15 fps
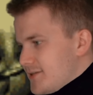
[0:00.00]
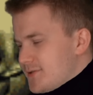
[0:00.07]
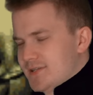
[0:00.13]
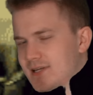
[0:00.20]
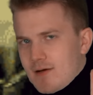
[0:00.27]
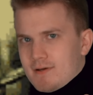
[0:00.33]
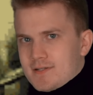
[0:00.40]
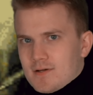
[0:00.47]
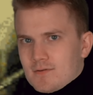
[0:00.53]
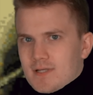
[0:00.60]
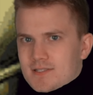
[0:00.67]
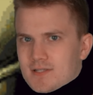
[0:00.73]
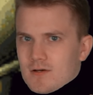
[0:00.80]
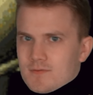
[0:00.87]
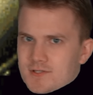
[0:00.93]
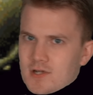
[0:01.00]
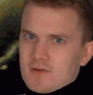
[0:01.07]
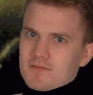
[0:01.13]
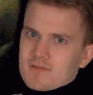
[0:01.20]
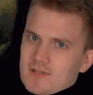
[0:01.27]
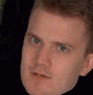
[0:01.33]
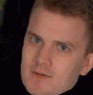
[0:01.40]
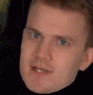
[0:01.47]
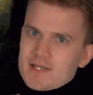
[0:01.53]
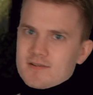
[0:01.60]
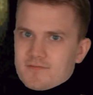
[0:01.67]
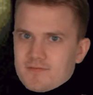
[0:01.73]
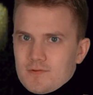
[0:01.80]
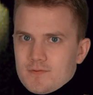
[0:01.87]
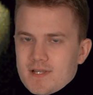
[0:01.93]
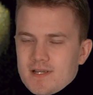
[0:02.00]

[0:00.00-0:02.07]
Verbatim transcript: You see how I don't like to always go for the low-hanging fruit